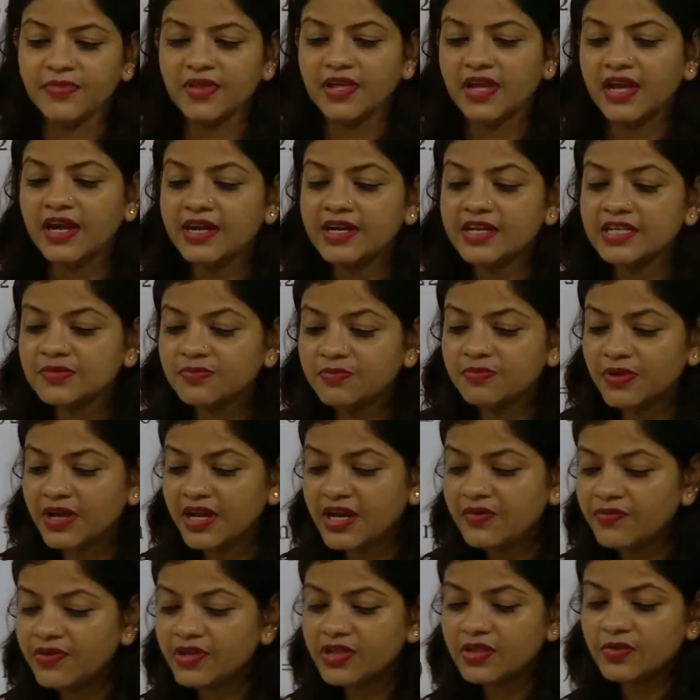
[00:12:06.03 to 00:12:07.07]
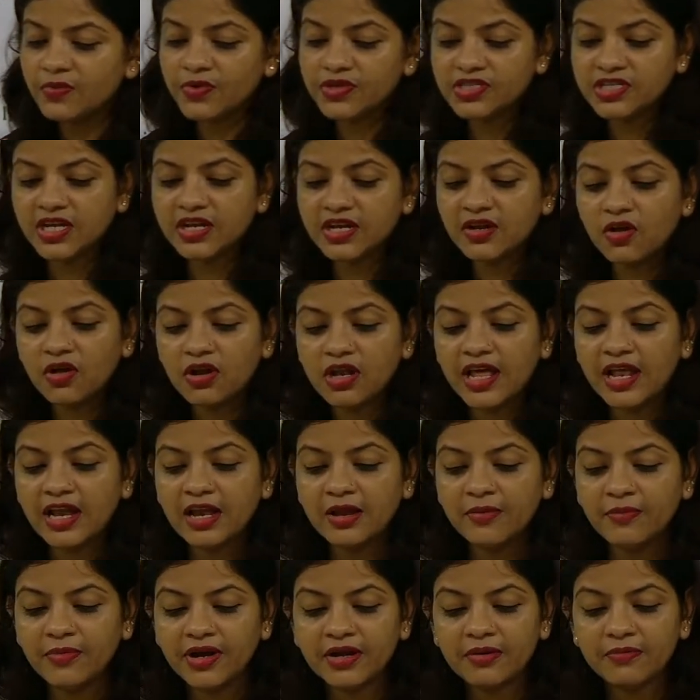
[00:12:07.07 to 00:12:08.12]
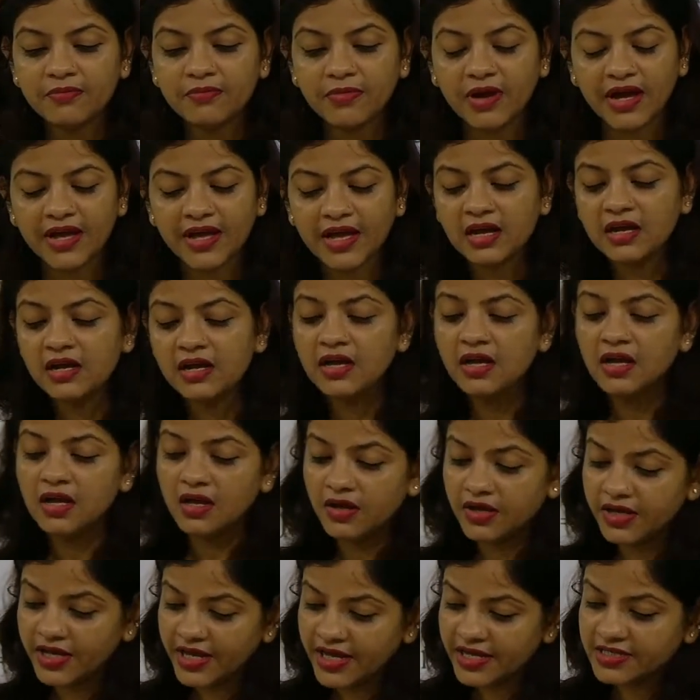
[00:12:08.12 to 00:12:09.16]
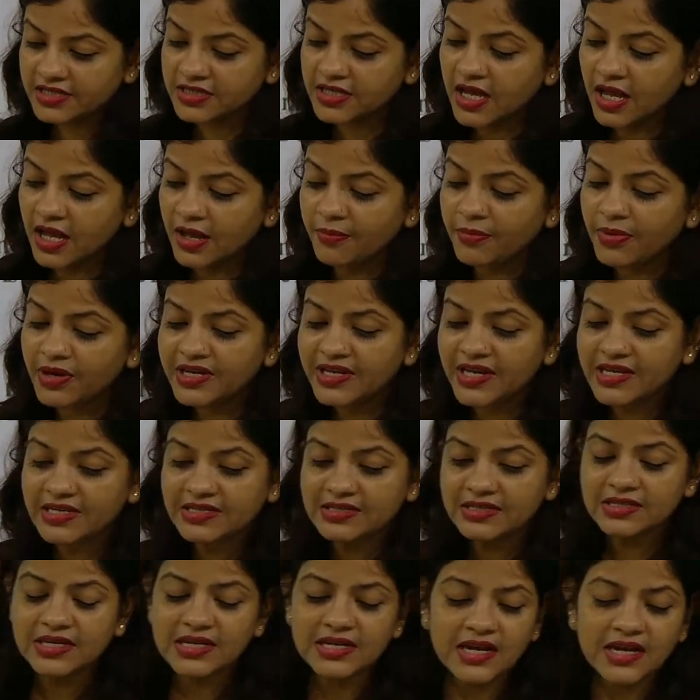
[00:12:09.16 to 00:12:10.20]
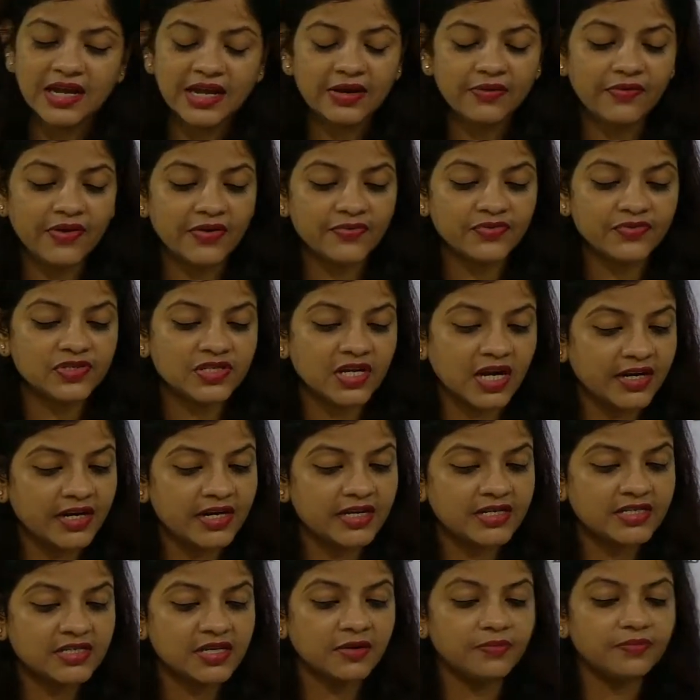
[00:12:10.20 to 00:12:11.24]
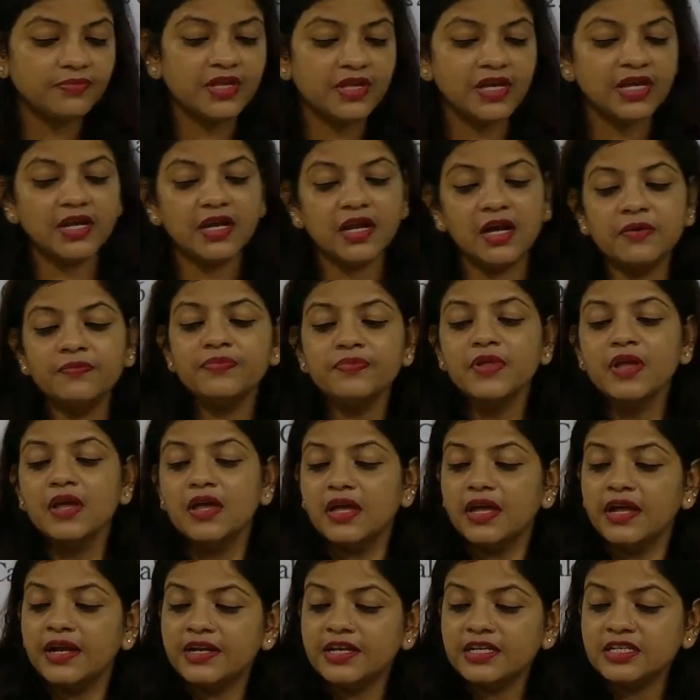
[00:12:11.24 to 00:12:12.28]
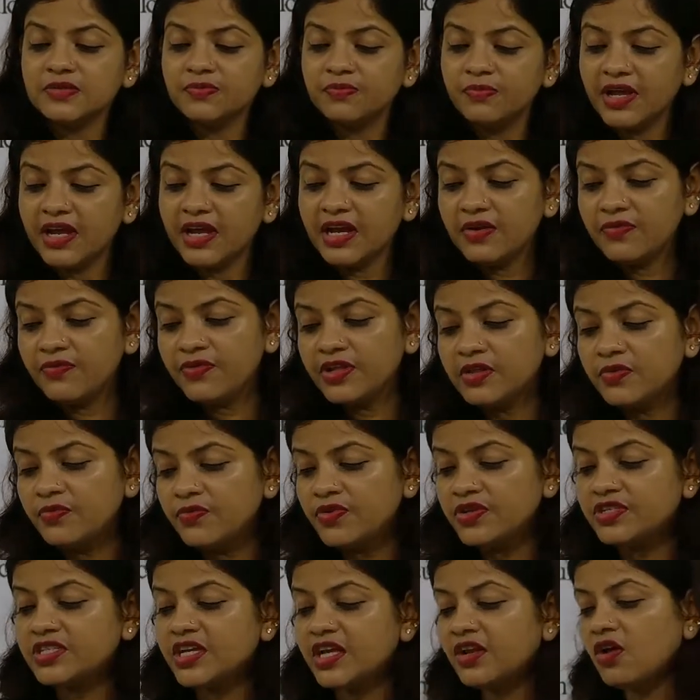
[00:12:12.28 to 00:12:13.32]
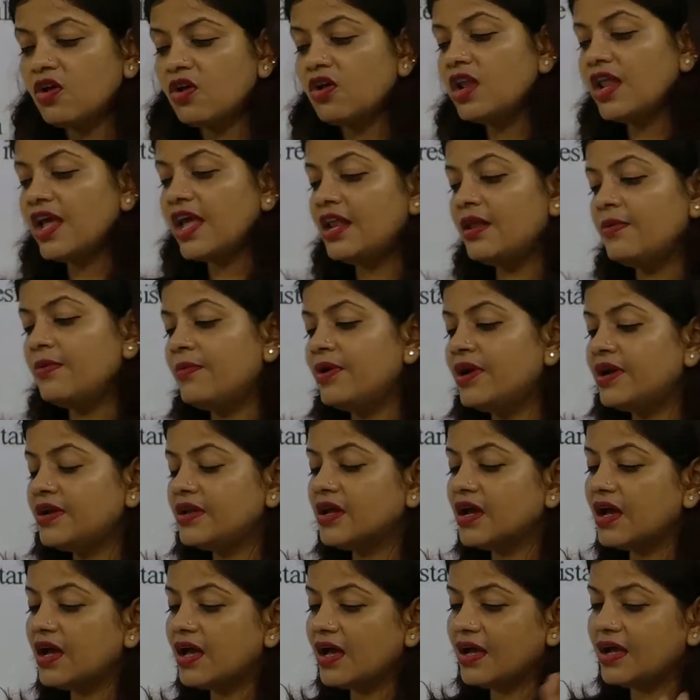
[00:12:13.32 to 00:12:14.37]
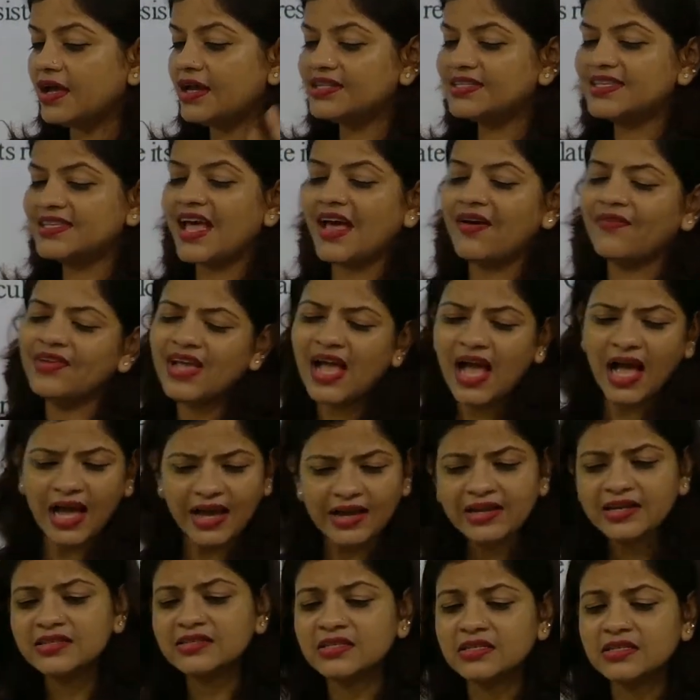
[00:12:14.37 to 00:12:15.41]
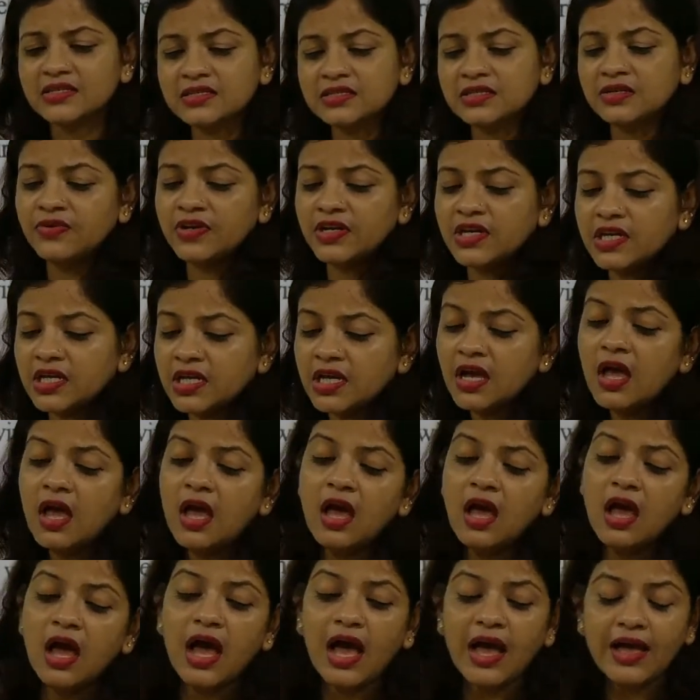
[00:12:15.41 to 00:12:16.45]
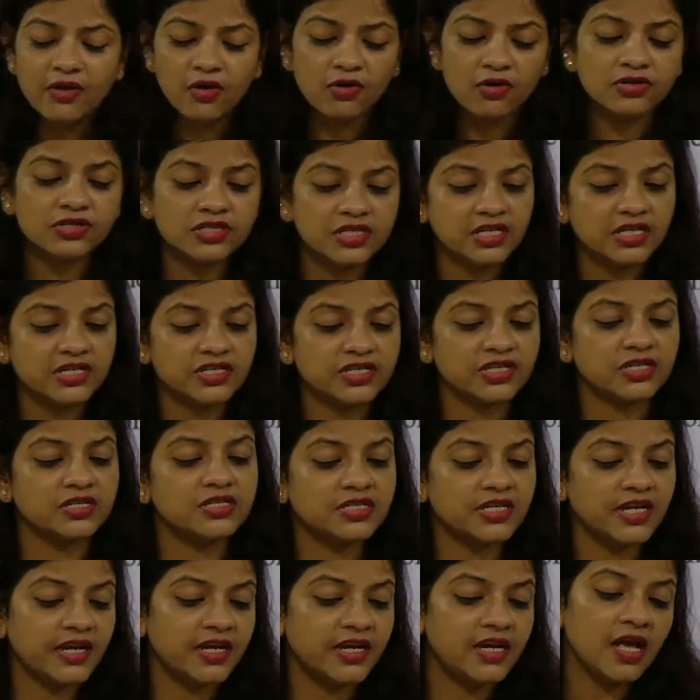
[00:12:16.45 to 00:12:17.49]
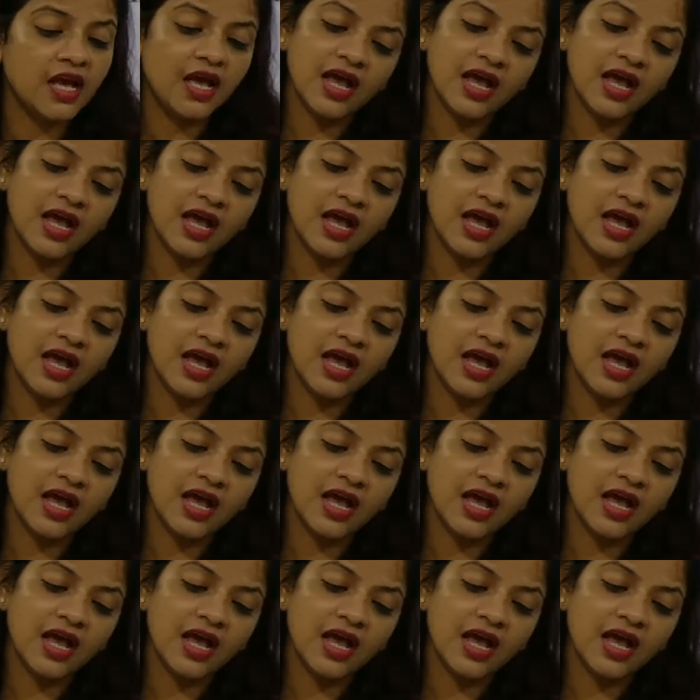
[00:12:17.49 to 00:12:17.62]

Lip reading: It is made with which and all element? Maya? Yes. But yesterday night we have studied something now. It is made with which and all element? It is having high resistivity, high oxidation state.